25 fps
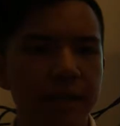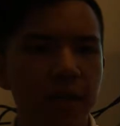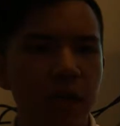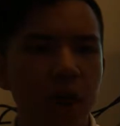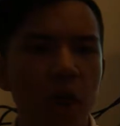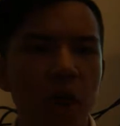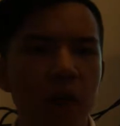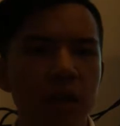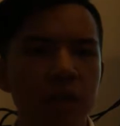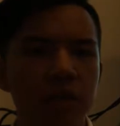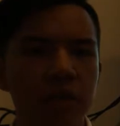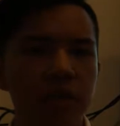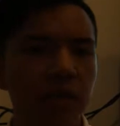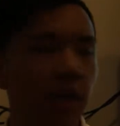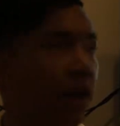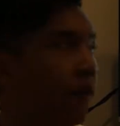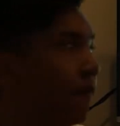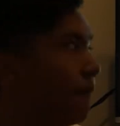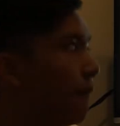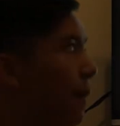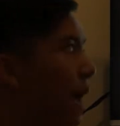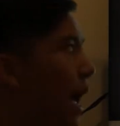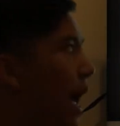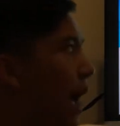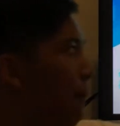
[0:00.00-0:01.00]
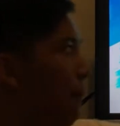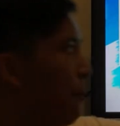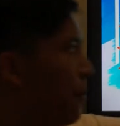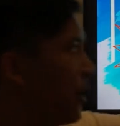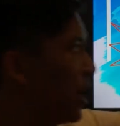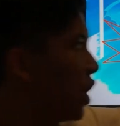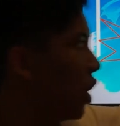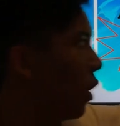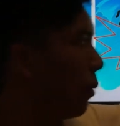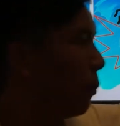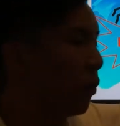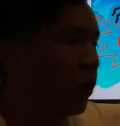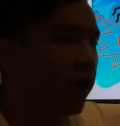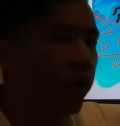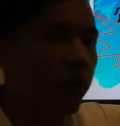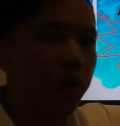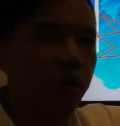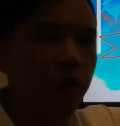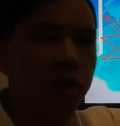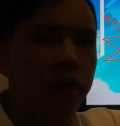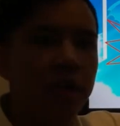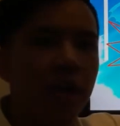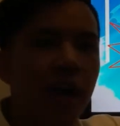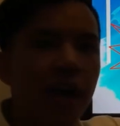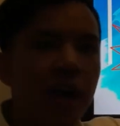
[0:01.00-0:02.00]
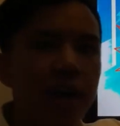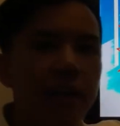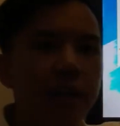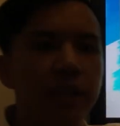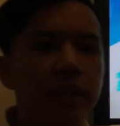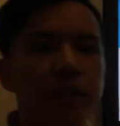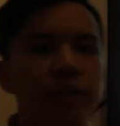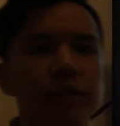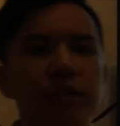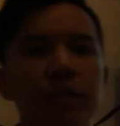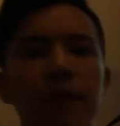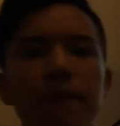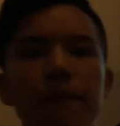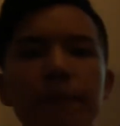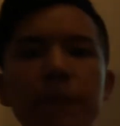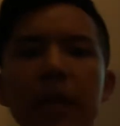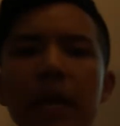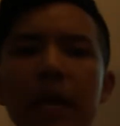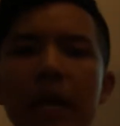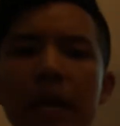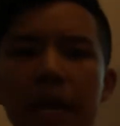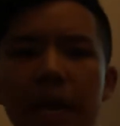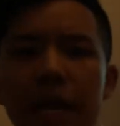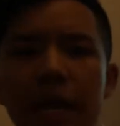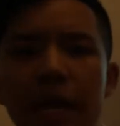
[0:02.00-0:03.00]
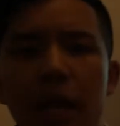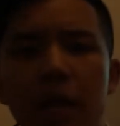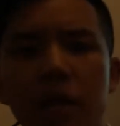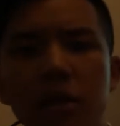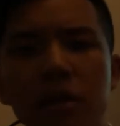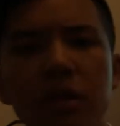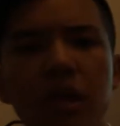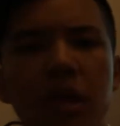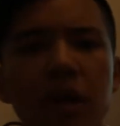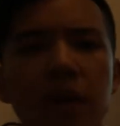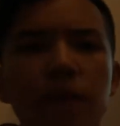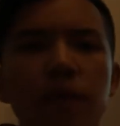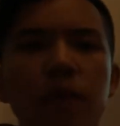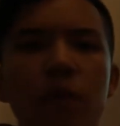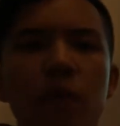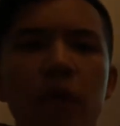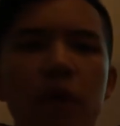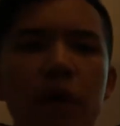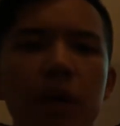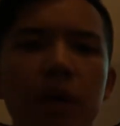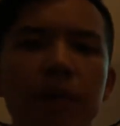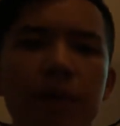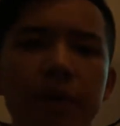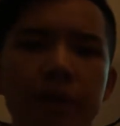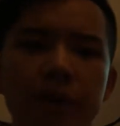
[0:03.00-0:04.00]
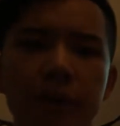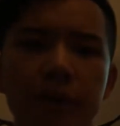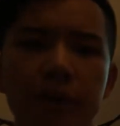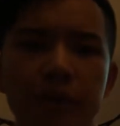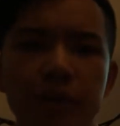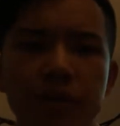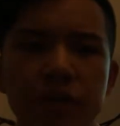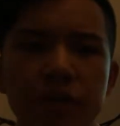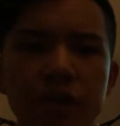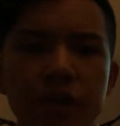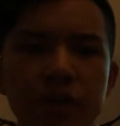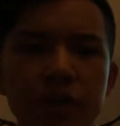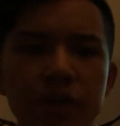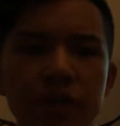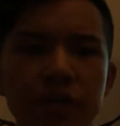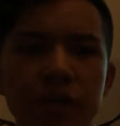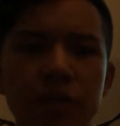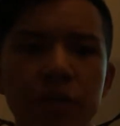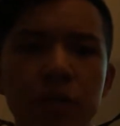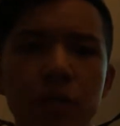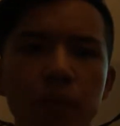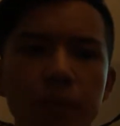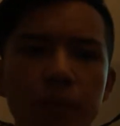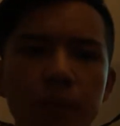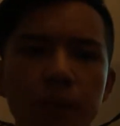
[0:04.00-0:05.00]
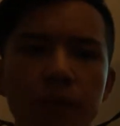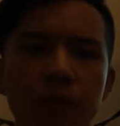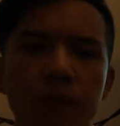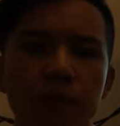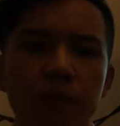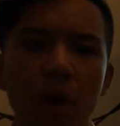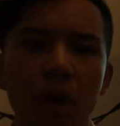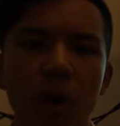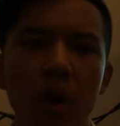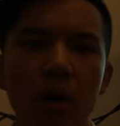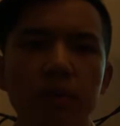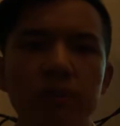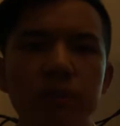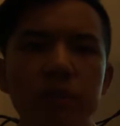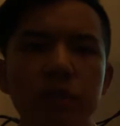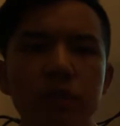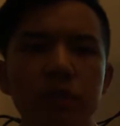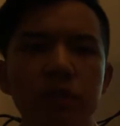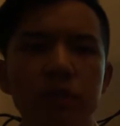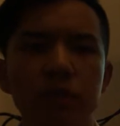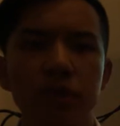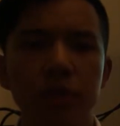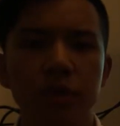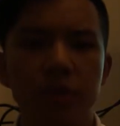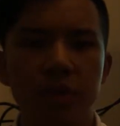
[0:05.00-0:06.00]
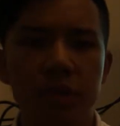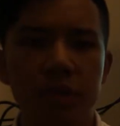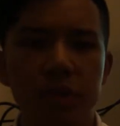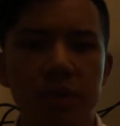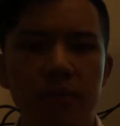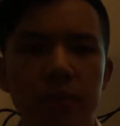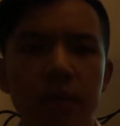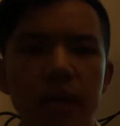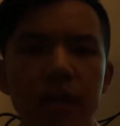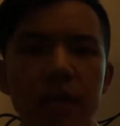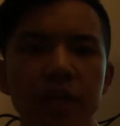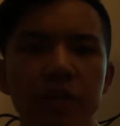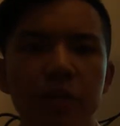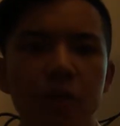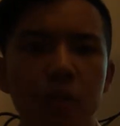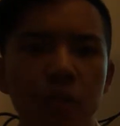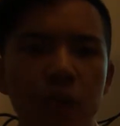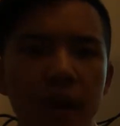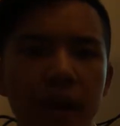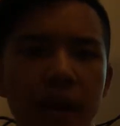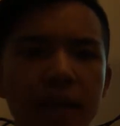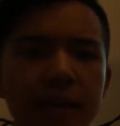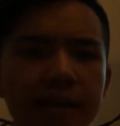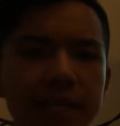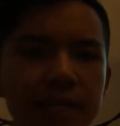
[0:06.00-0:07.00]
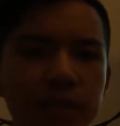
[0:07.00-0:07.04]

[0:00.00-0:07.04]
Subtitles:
cause of apical periodontitis. Therefore, many researches were performed to determine the way